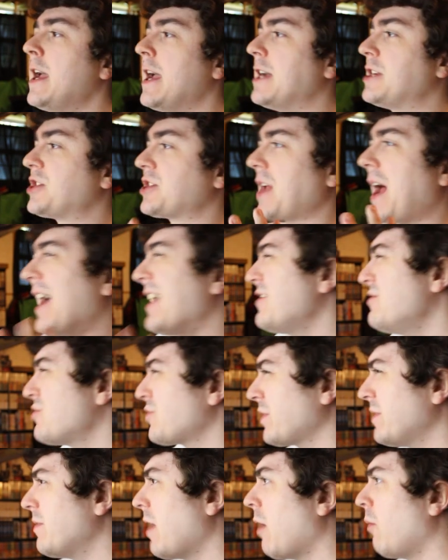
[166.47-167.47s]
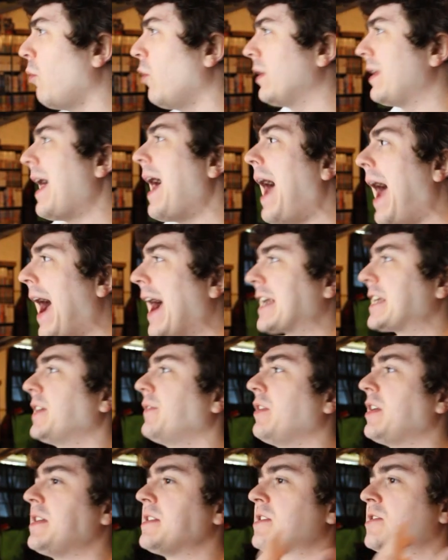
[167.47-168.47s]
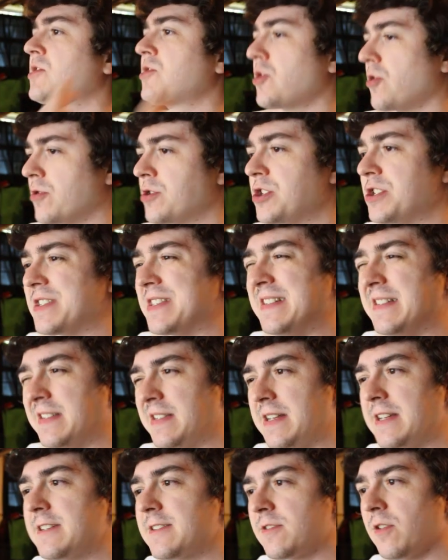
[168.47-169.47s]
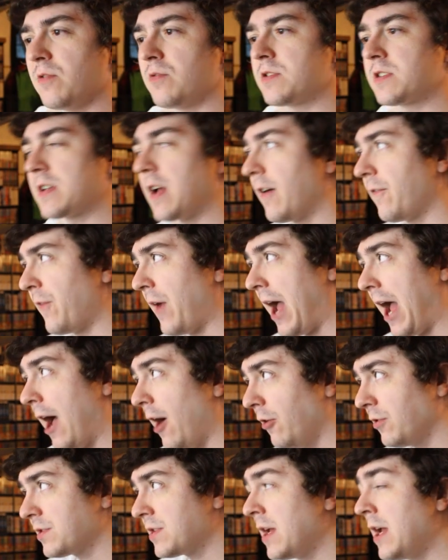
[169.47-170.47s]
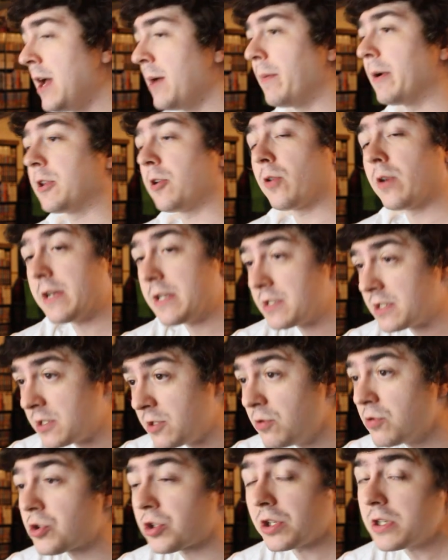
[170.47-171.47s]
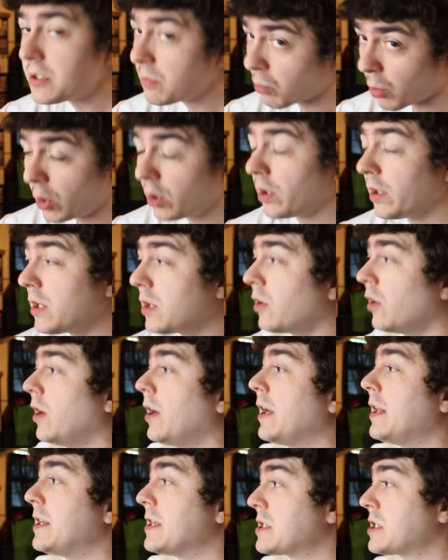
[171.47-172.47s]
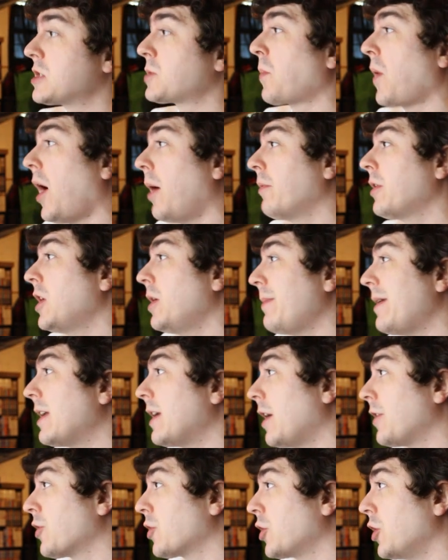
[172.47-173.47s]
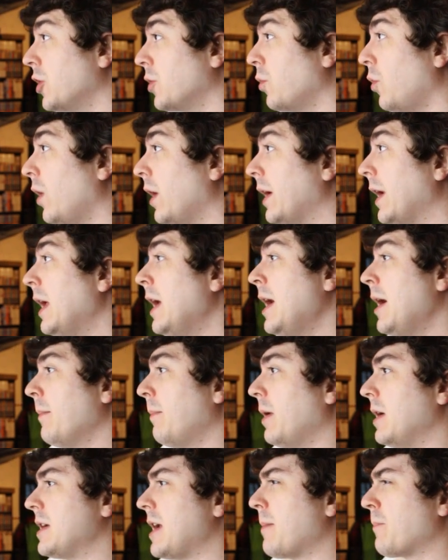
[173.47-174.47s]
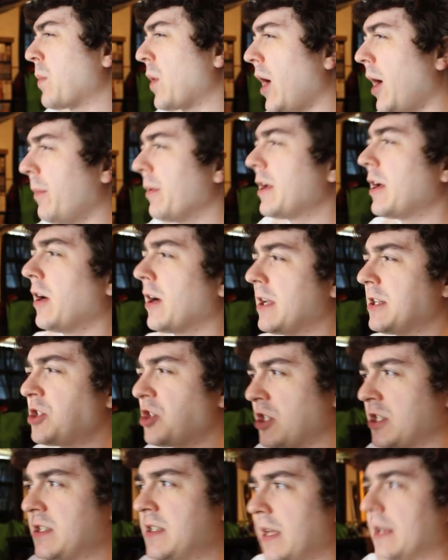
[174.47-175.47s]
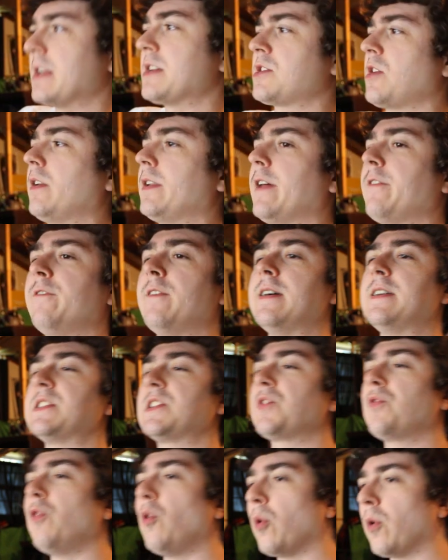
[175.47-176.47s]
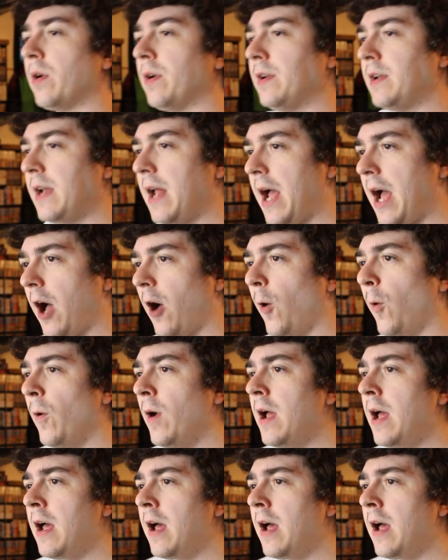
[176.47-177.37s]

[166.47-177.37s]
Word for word: It's just, I usually not one that actively searches and seeks those stuff out, but there is usually really good, and this is probably going to be another good one, but I'm probably going to just sit this on the fence for now.